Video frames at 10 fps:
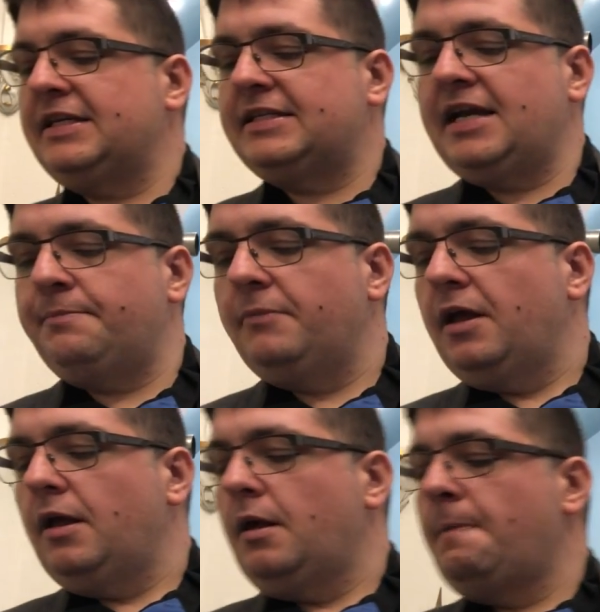Sam,
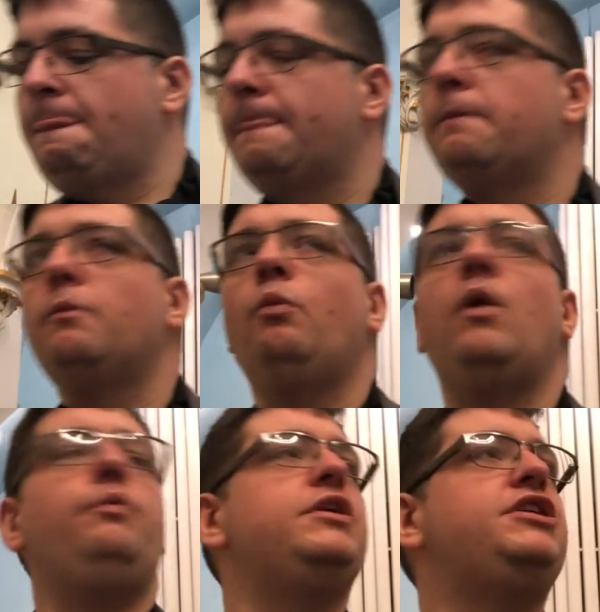
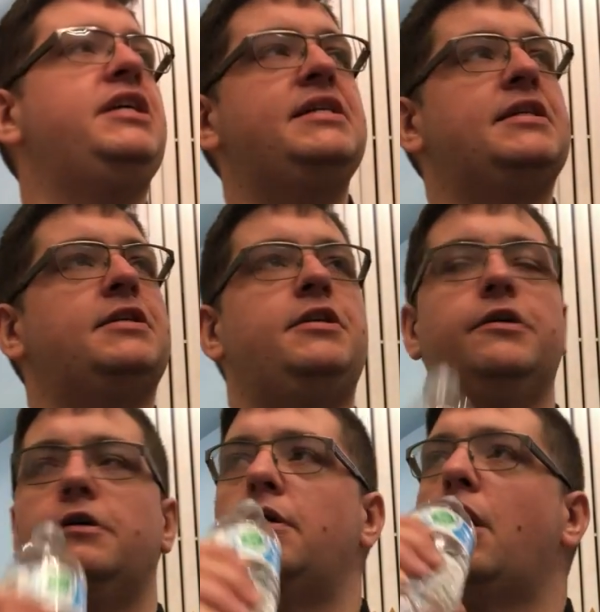what would Jesus do?